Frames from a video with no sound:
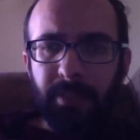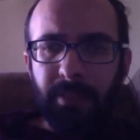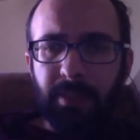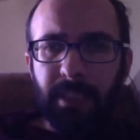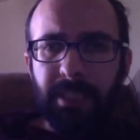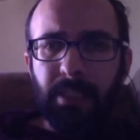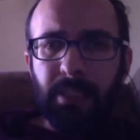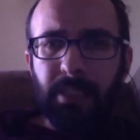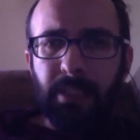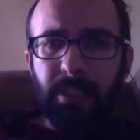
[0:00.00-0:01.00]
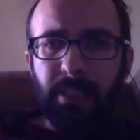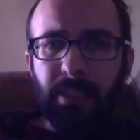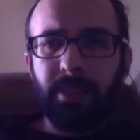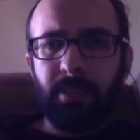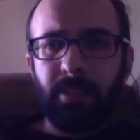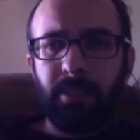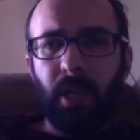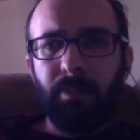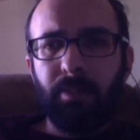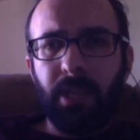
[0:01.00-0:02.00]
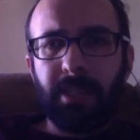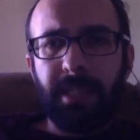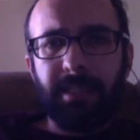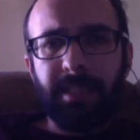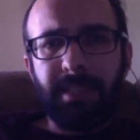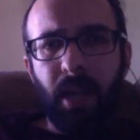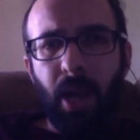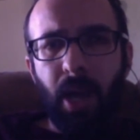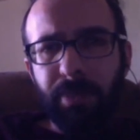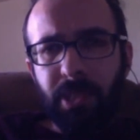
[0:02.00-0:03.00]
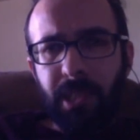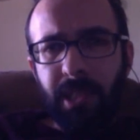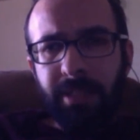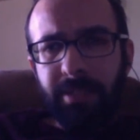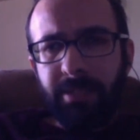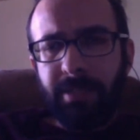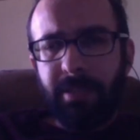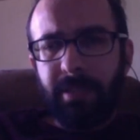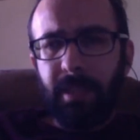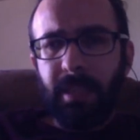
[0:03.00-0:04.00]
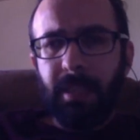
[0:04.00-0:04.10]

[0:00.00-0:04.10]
The thing is that we constitute objects, and these objects